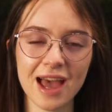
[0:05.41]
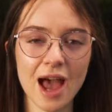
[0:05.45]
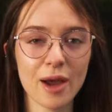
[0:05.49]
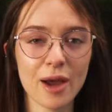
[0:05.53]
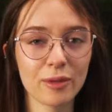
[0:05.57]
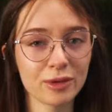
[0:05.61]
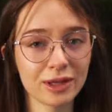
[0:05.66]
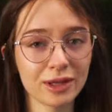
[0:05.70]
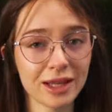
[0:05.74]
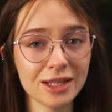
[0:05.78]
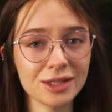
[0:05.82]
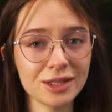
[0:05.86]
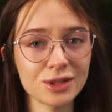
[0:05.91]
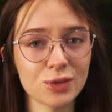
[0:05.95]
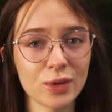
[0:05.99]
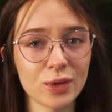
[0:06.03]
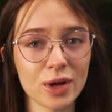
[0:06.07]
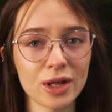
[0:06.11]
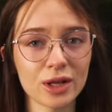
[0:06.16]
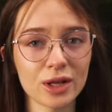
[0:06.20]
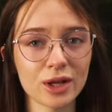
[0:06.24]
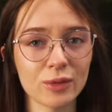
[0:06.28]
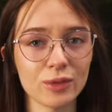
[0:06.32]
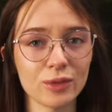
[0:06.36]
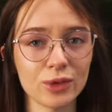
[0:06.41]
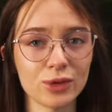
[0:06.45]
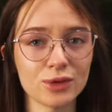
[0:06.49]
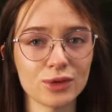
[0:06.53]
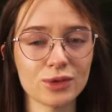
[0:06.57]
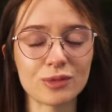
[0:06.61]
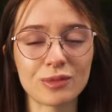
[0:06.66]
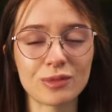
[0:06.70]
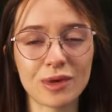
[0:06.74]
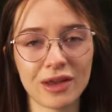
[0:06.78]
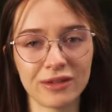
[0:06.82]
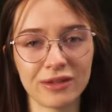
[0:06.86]
I'm glad to welcome you
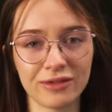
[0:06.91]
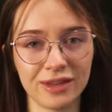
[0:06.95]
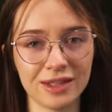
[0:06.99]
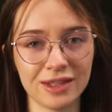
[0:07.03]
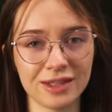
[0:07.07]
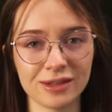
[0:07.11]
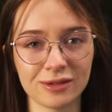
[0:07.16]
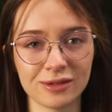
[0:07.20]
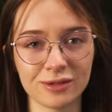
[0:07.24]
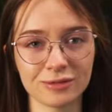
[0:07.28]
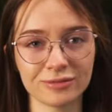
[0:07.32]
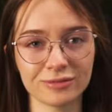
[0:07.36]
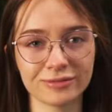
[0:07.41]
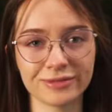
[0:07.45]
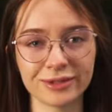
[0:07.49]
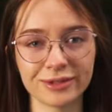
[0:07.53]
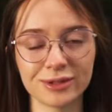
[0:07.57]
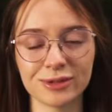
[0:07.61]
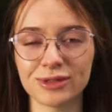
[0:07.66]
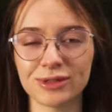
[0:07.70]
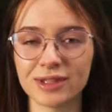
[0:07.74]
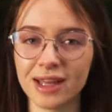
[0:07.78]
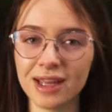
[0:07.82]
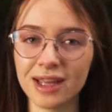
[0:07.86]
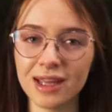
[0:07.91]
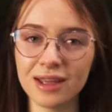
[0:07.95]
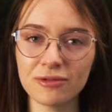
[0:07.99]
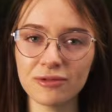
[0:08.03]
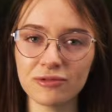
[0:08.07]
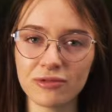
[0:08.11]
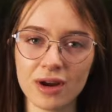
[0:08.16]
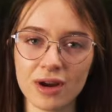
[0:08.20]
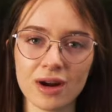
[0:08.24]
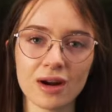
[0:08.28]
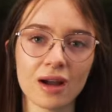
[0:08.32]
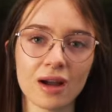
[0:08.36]
to my video. Today
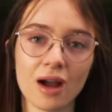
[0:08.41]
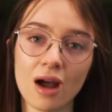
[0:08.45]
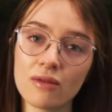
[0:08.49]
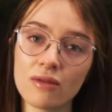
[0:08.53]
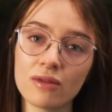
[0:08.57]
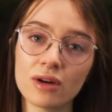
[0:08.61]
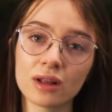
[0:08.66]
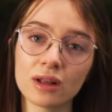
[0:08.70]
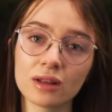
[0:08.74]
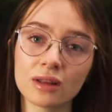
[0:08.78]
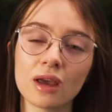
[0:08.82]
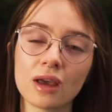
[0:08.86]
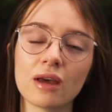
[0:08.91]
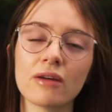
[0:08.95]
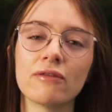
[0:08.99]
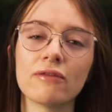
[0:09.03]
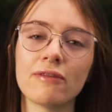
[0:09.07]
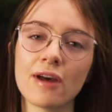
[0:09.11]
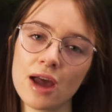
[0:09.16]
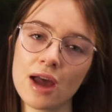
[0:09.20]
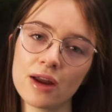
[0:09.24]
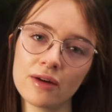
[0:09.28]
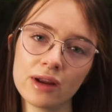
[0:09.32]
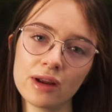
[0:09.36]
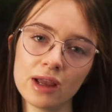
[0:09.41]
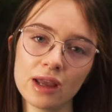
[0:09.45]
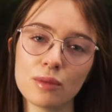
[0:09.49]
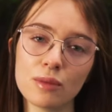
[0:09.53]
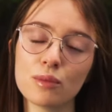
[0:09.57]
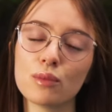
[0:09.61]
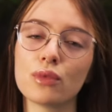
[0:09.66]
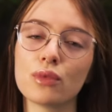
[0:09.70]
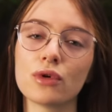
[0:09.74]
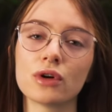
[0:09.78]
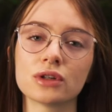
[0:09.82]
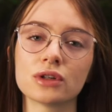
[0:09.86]
we are covering a very
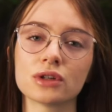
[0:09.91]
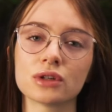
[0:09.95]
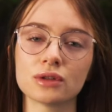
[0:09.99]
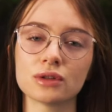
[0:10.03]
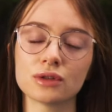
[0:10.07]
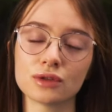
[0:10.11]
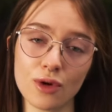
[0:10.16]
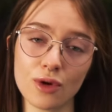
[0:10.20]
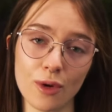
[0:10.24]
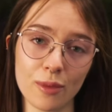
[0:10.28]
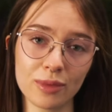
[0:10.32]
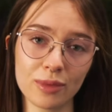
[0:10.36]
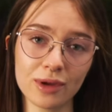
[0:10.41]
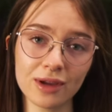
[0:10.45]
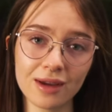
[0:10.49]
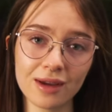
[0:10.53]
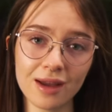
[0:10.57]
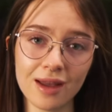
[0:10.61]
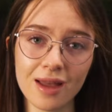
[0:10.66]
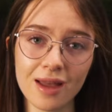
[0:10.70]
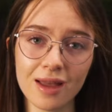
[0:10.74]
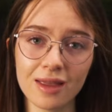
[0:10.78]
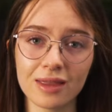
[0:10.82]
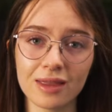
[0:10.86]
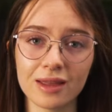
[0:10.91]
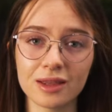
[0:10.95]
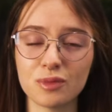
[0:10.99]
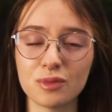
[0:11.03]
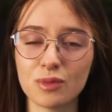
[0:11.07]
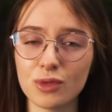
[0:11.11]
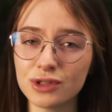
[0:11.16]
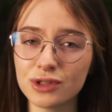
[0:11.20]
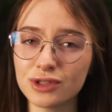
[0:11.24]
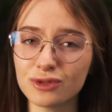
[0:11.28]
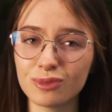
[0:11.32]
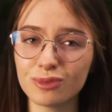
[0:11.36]
important topic that
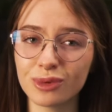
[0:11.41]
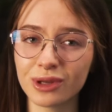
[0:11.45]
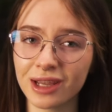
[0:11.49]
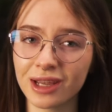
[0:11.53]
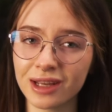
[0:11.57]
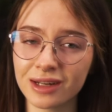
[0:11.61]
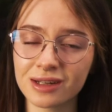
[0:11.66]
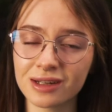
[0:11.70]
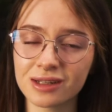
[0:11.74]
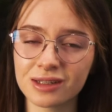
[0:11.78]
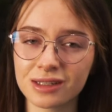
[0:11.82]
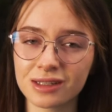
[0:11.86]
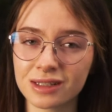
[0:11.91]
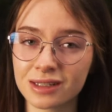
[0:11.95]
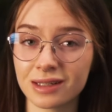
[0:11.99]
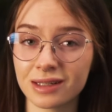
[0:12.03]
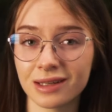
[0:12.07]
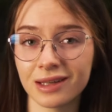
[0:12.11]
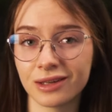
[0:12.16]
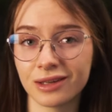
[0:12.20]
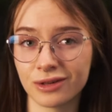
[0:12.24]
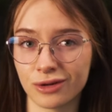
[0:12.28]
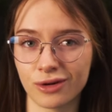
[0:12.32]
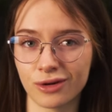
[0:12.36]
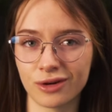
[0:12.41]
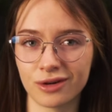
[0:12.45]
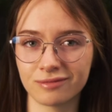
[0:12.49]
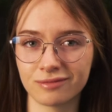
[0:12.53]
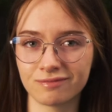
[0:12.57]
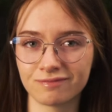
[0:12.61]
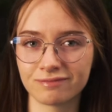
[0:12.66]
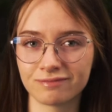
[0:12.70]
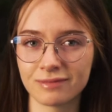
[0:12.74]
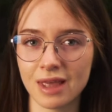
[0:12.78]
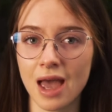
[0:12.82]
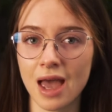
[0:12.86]
most beginners ignore:
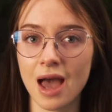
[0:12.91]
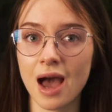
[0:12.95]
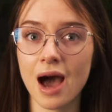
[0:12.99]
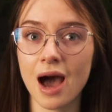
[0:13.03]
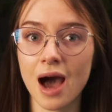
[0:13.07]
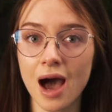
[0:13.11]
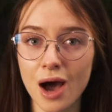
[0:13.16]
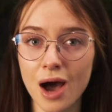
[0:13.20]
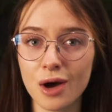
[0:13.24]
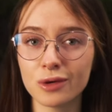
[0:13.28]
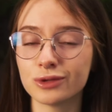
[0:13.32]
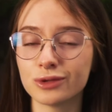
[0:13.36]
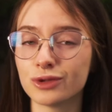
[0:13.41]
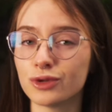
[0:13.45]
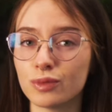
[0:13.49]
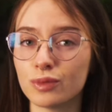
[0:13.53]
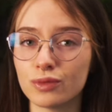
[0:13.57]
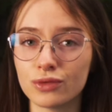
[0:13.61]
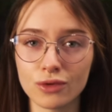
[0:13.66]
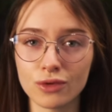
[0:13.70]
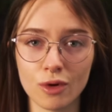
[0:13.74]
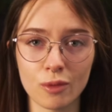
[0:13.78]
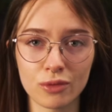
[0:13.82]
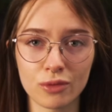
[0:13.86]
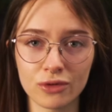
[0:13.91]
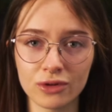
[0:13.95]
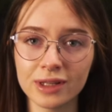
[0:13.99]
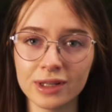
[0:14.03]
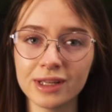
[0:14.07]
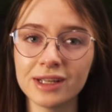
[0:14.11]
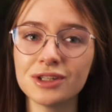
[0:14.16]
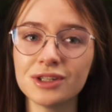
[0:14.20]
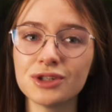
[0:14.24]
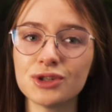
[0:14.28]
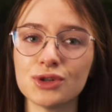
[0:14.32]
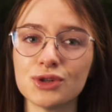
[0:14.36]
how to
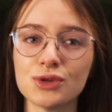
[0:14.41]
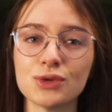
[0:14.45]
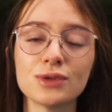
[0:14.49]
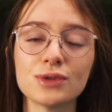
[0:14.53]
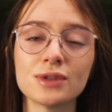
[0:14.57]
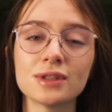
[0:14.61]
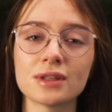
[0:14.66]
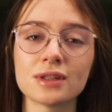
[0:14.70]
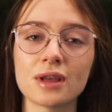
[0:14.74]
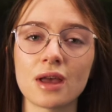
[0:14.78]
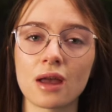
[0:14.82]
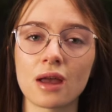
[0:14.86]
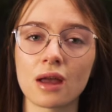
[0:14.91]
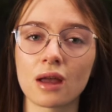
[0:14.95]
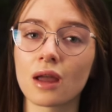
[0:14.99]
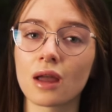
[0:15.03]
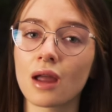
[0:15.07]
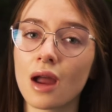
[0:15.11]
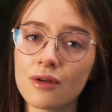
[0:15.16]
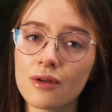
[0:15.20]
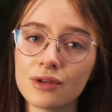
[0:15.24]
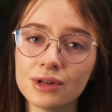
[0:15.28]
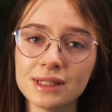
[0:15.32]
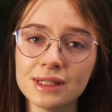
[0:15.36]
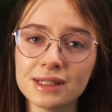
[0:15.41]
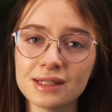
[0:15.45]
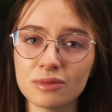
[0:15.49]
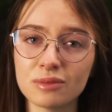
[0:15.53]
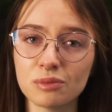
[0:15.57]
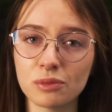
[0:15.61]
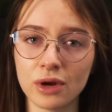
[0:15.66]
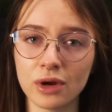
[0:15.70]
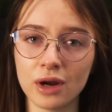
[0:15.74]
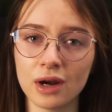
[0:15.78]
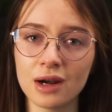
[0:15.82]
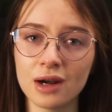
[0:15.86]
properly choose a currency
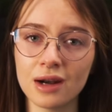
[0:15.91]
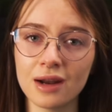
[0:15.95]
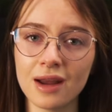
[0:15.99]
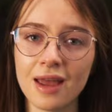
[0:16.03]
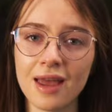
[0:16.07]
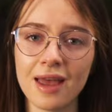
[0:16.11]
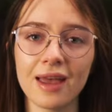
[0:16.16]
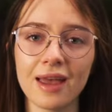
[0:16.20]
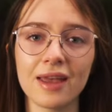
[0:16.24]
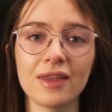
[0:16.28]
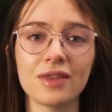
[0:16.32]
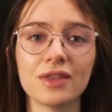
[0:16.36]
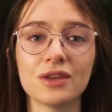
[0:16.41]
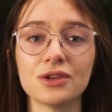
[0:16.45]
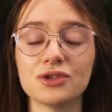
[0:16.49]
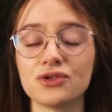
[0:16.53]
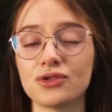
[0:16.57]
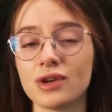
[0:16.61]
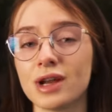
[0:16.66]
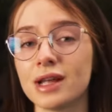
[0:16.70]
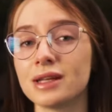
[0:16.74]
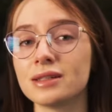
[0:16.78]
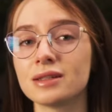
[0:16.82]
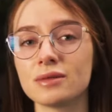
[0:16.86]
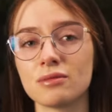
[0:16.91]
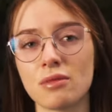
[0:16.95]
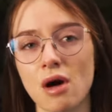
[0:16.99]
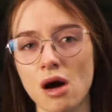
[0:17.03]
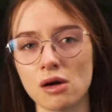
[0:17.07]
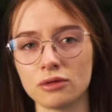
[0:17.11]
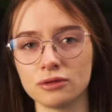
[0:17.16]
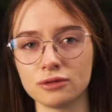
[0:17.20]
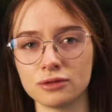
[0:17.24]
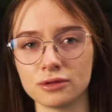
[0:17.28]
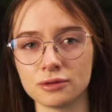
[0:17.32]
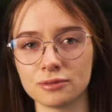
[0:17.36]
pair and the trade
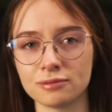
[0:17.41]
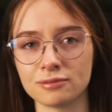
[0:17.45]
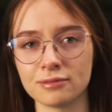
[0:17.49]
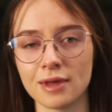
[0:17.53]
amount.